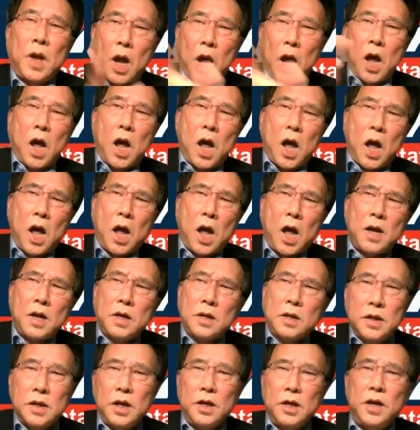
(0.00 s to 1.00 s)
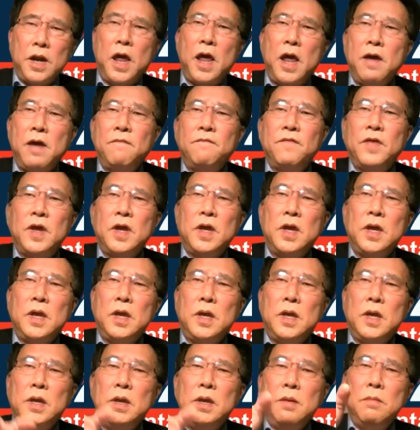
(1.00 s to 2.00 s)
uh, the
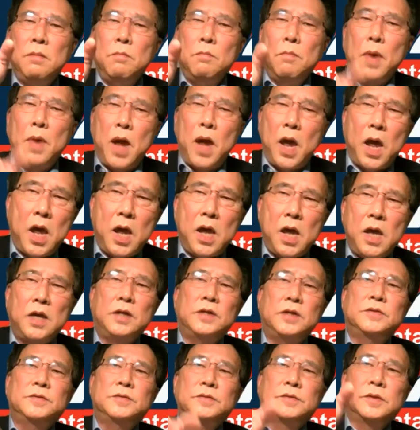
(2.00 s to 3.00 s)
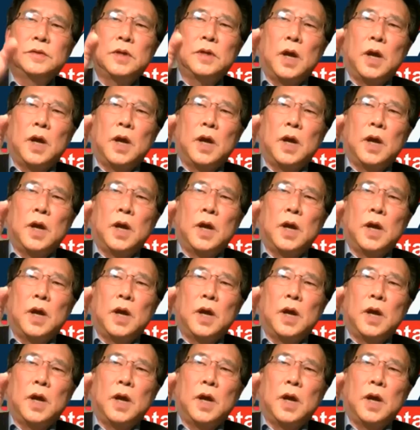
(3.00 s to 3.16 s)
Navy base.